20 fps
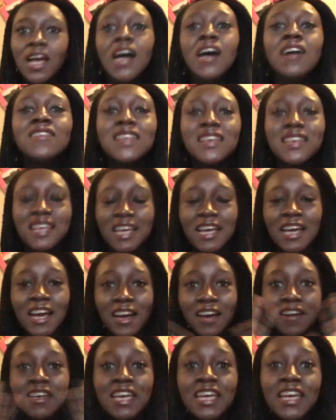I was like,
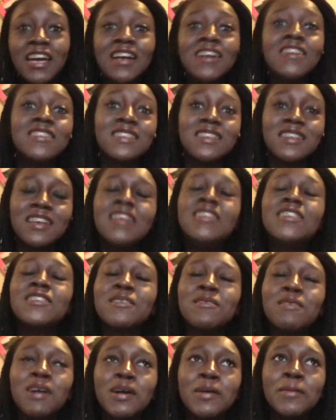okay guys,
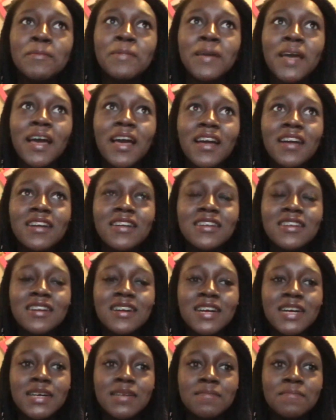so I'm back.
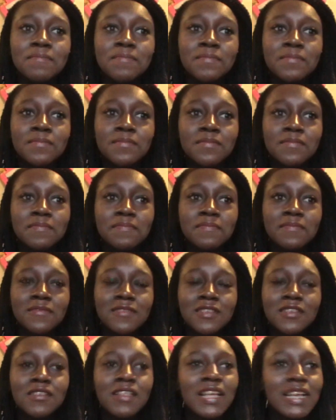
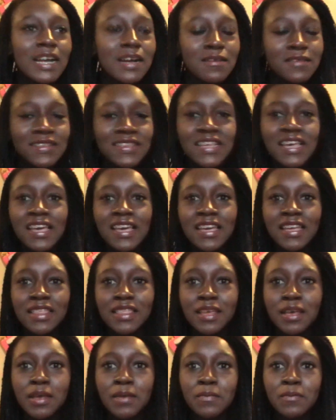So like I was saying,
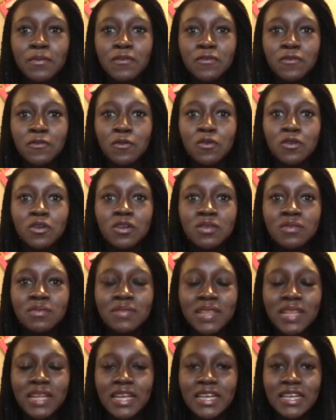they
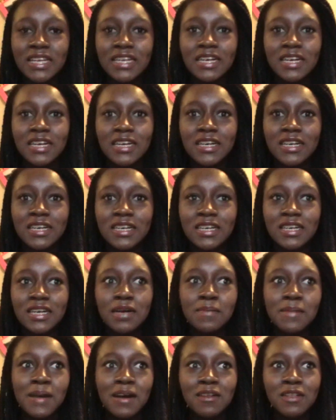performed like
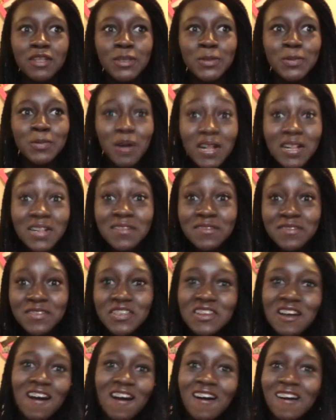about 12
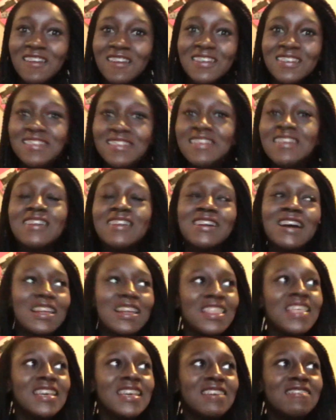songs. I
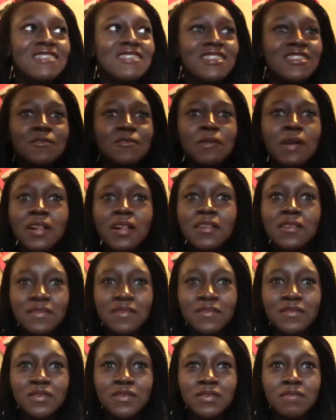think it was 12
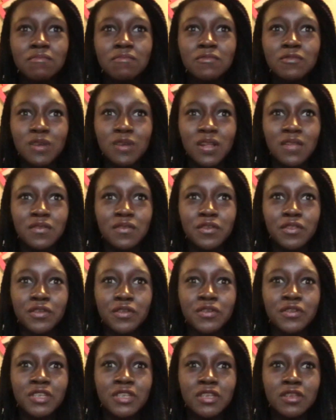or
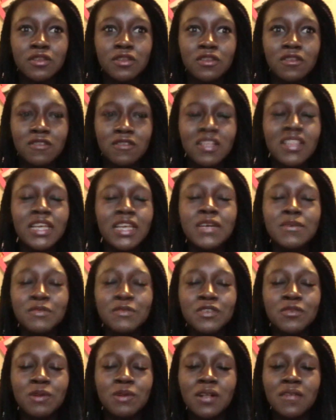13 songs. I think it
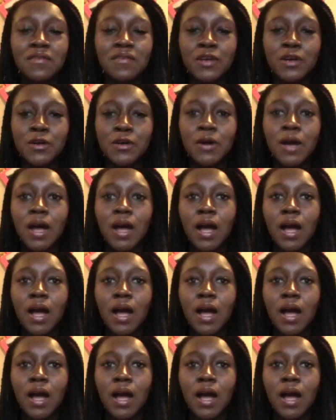was 12 though.